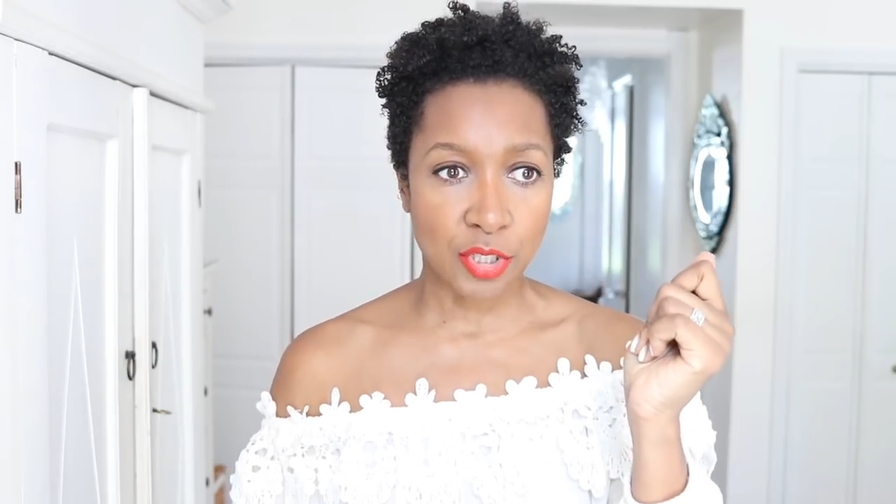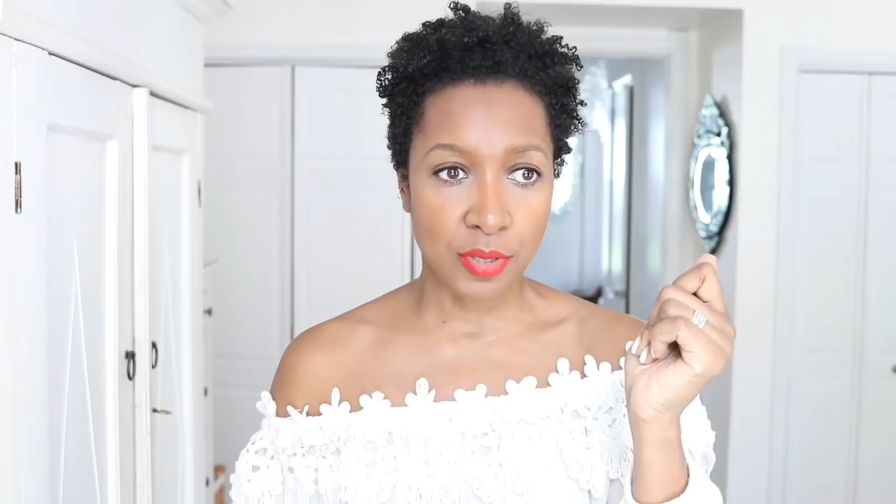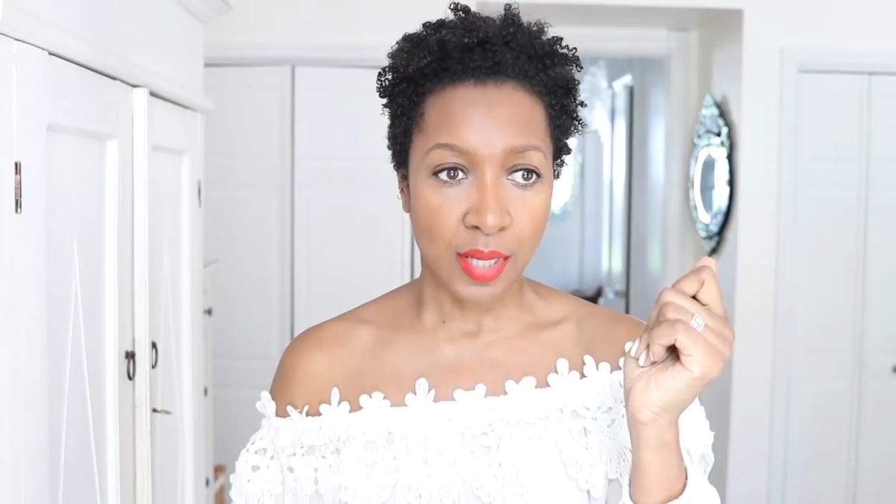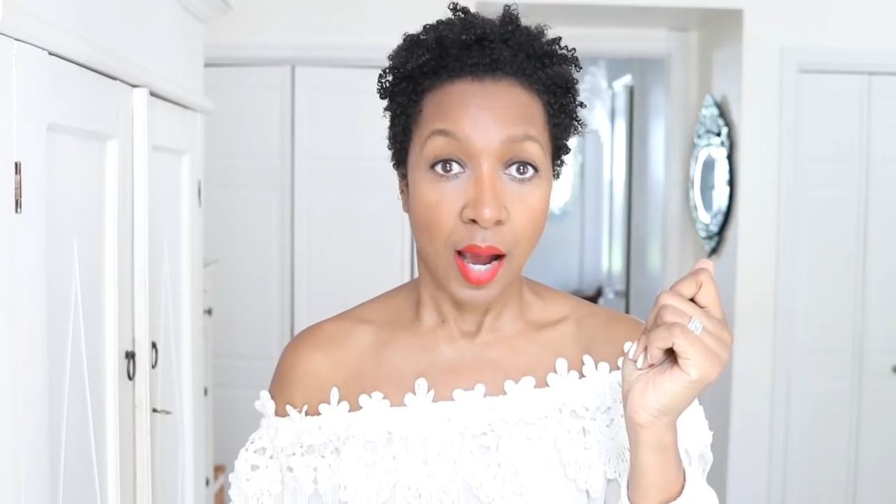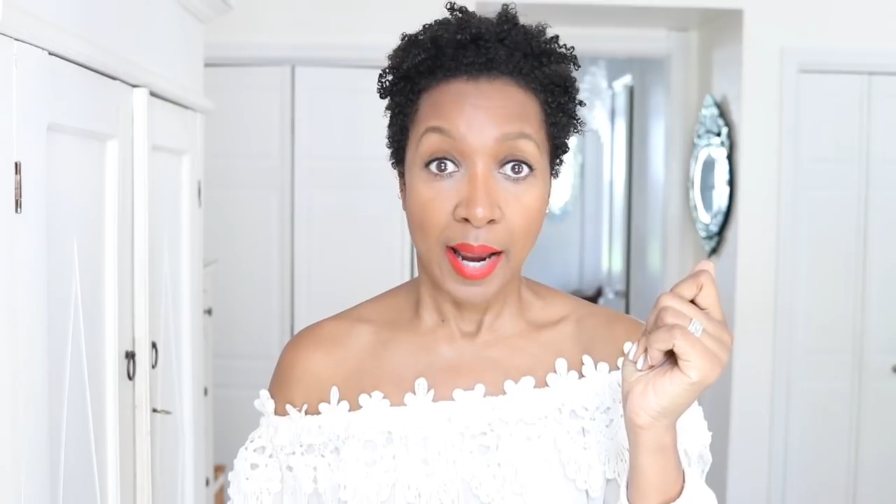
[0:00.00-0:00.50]
you
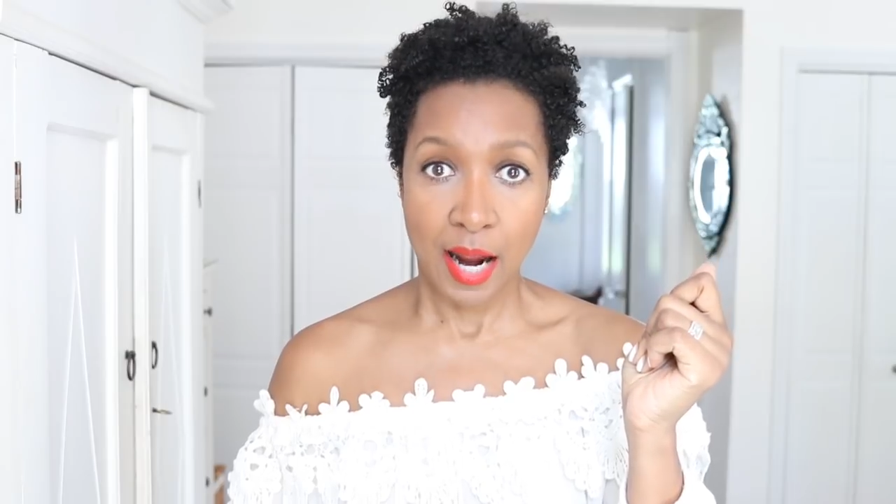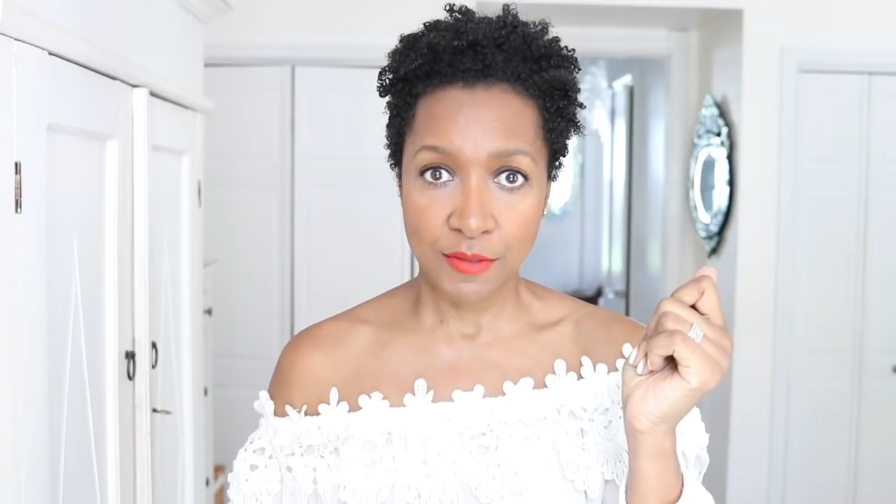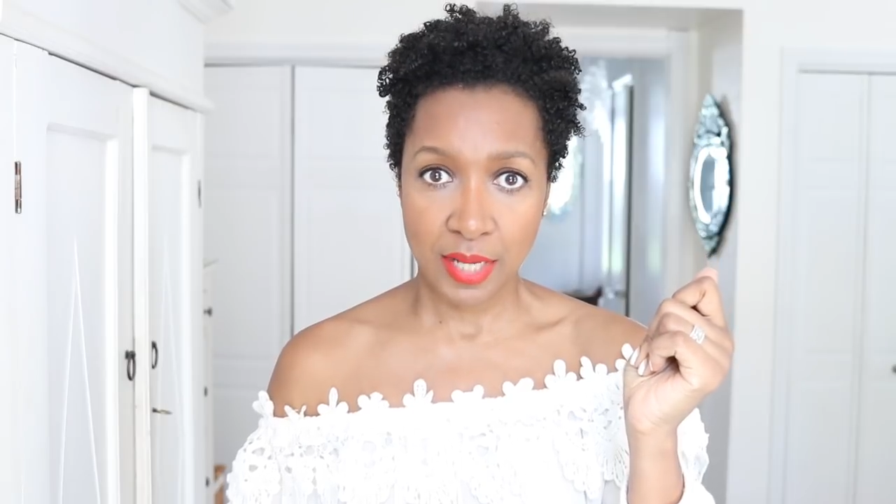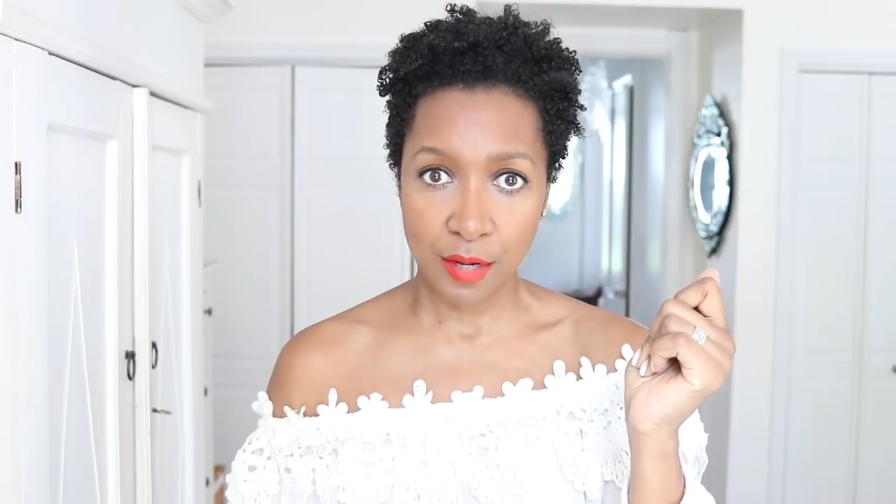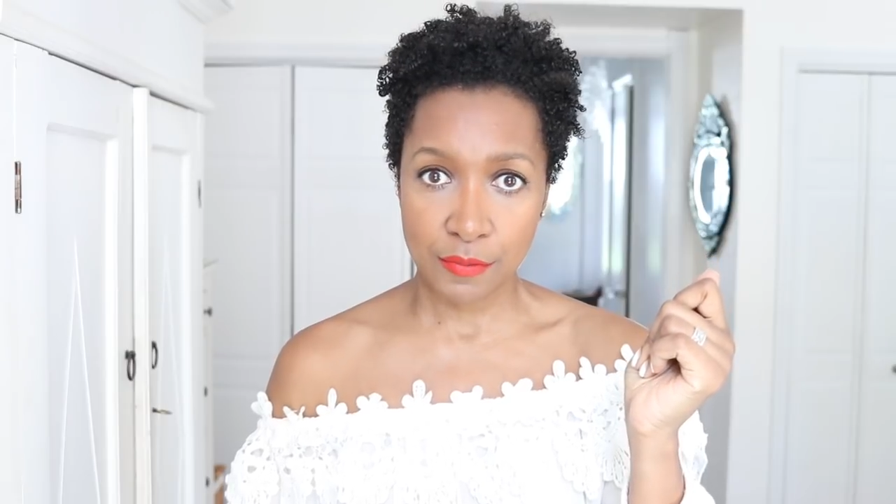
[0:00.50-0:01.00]
think, I have
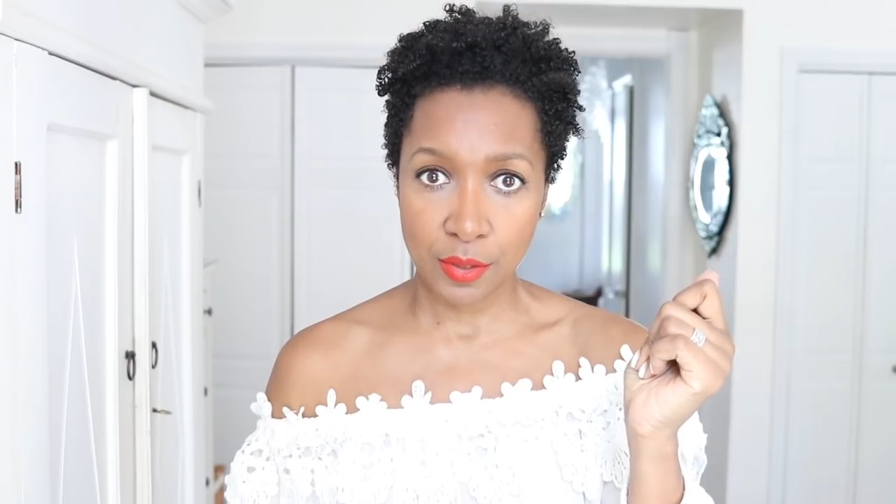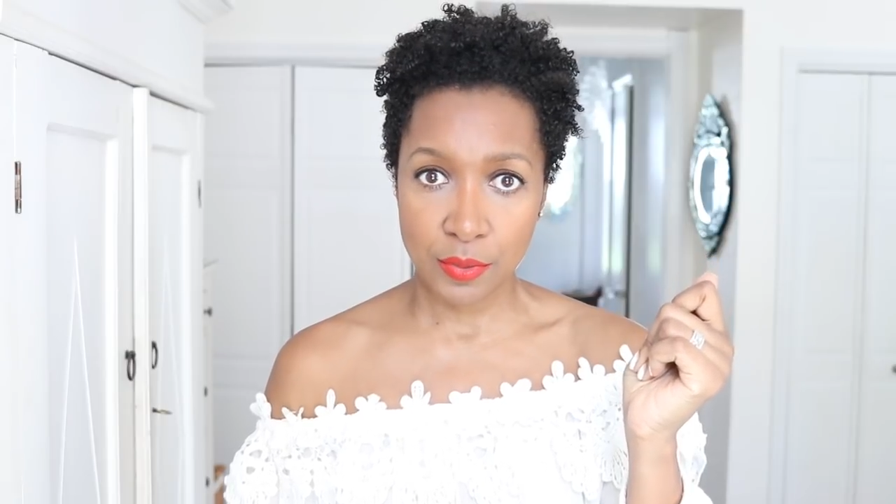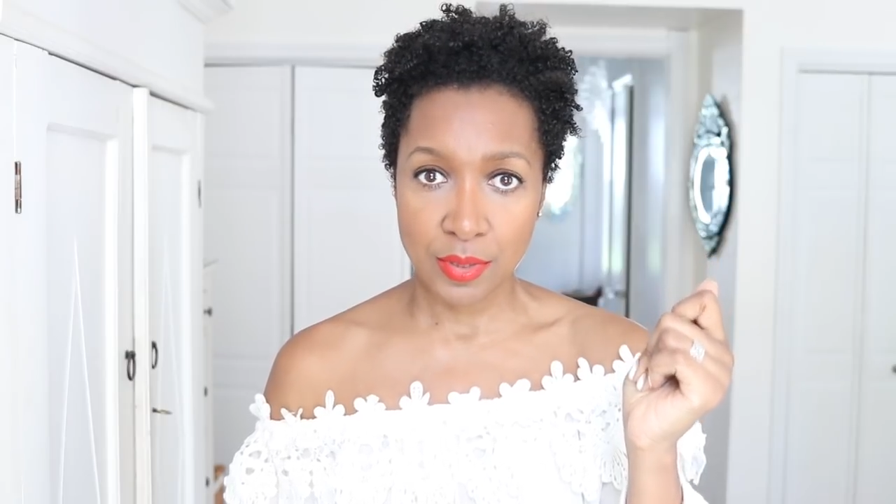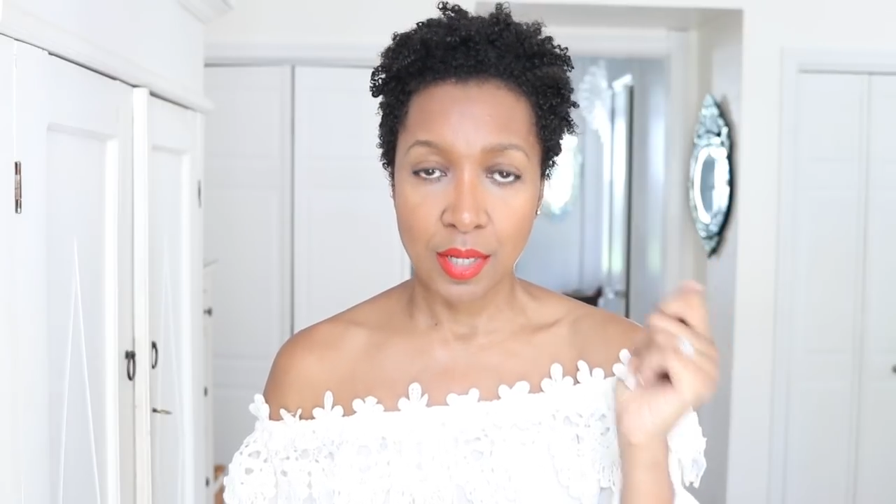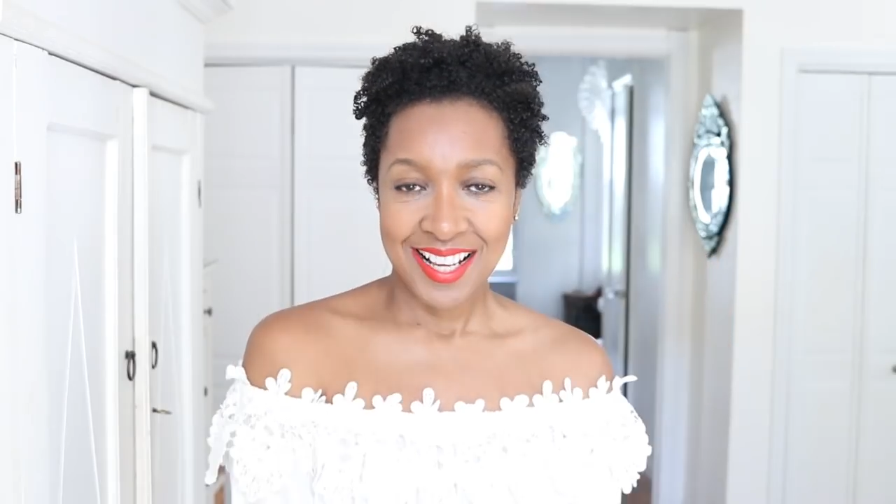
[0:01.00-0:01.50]
to have
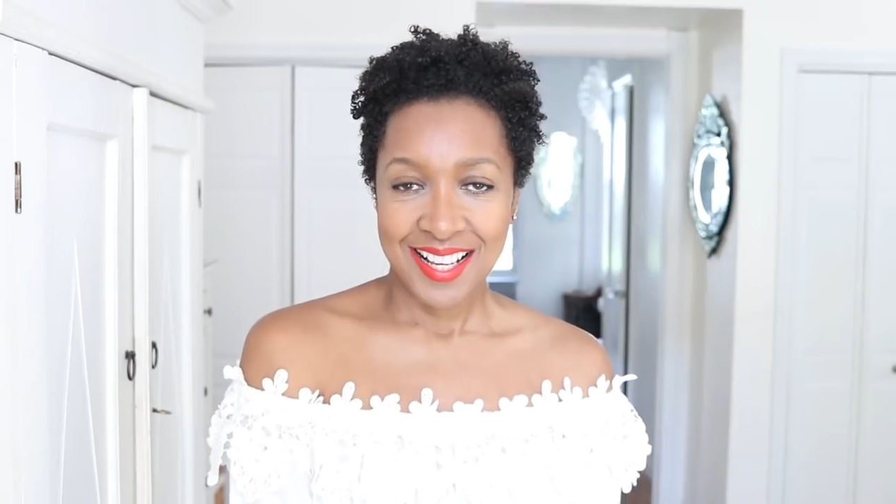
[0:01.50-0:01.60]
those.